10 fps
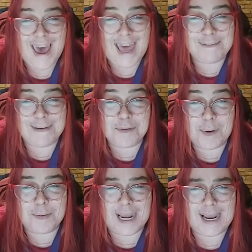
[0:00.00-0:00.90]
And I remember
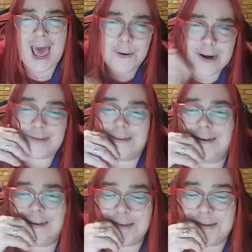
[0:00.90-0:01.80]
we were like, how innocent
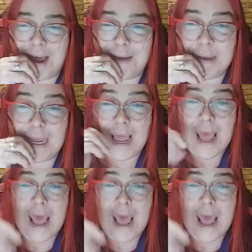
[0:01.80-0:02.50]
can this guy be?